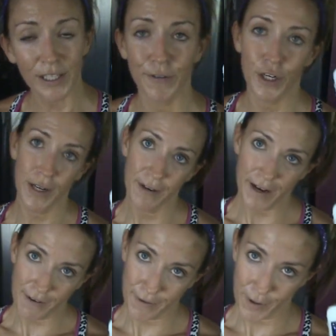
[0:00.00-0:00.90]
If you don't have
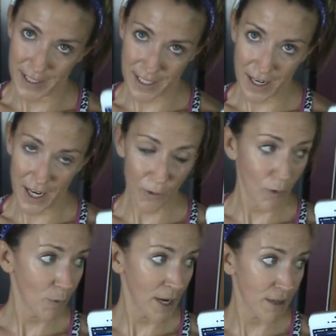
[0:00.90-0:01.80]
iPhone, it's not
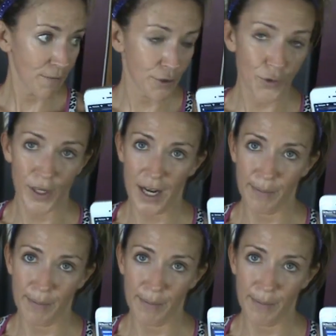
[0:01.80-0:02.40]
ready for Droid